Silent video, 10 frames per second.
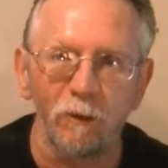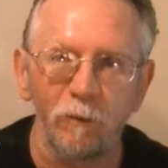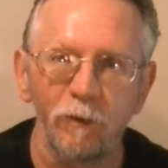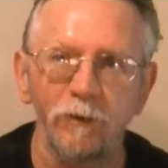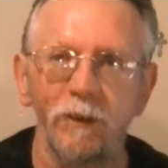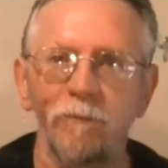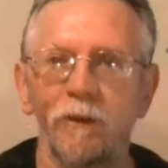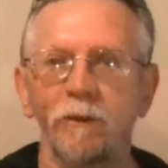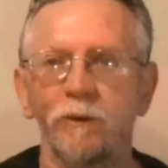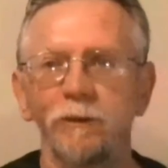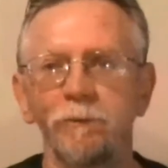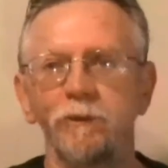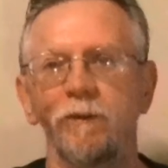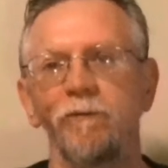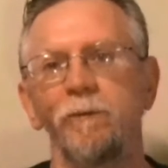want to say Merry Christmas
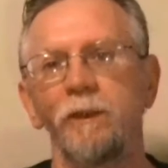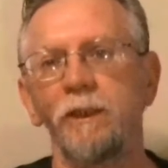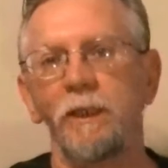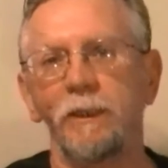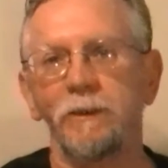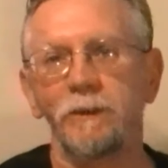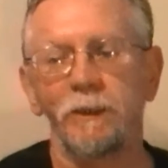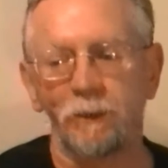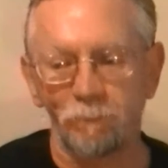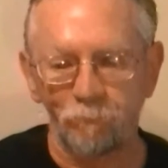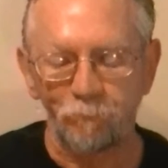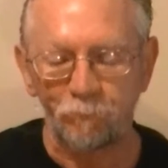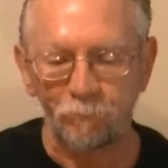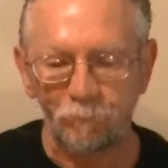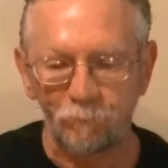to everybody, and I
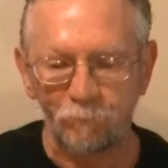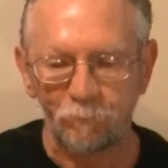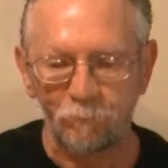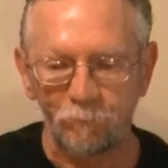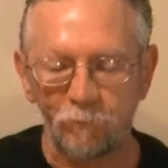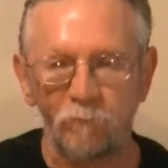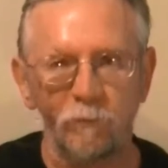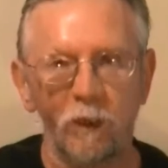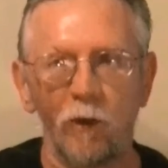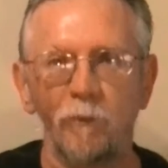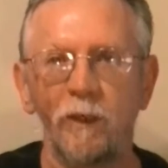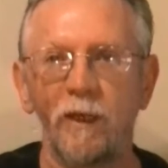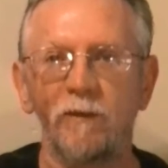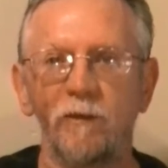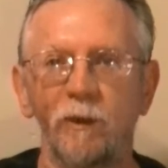hope you
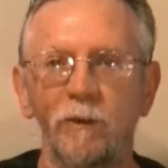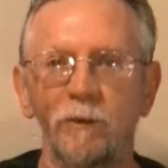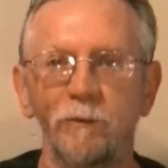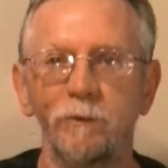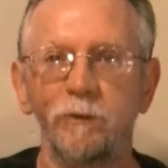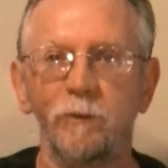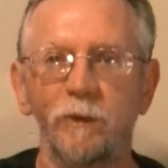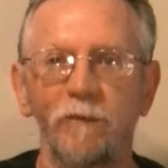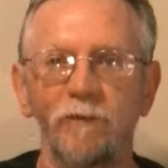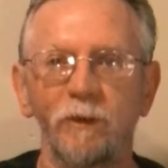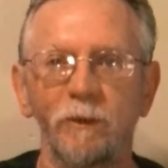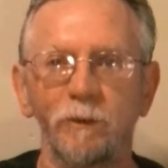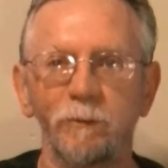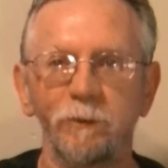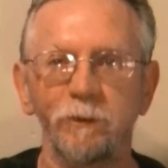had a great Christmas, or will have a great
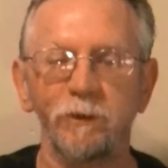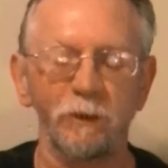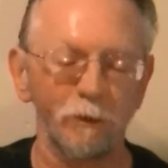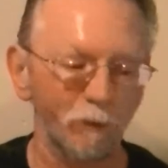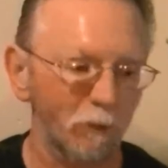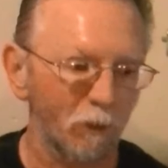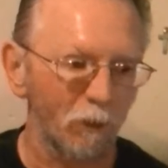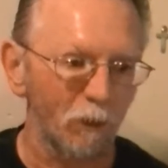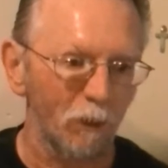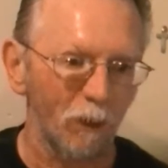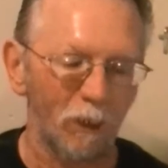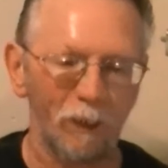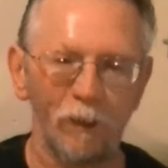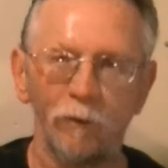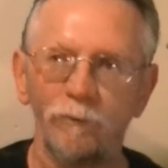Christmas this year.
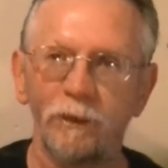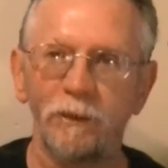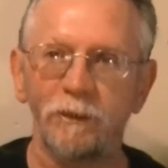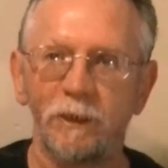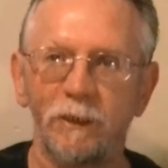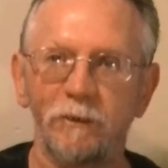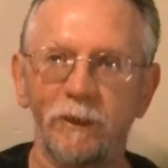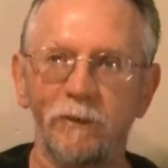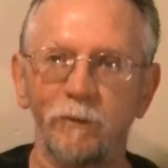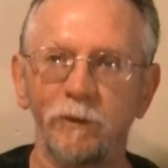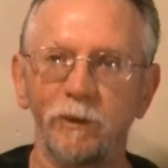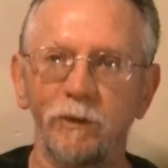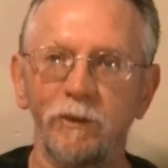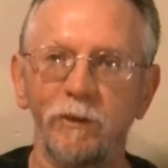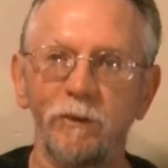I hope that Santa was
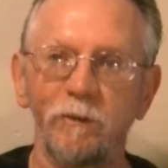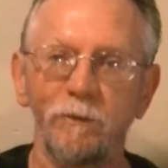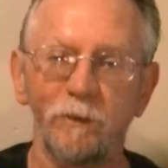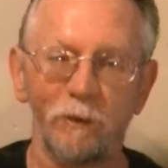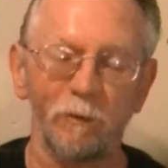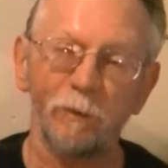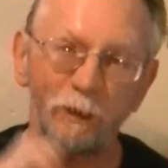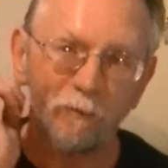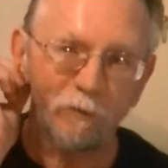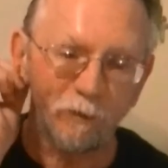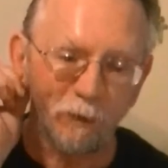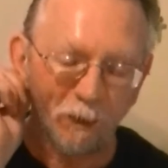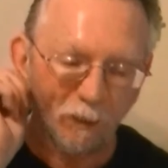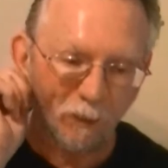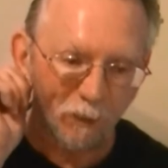good to you, you know, whatever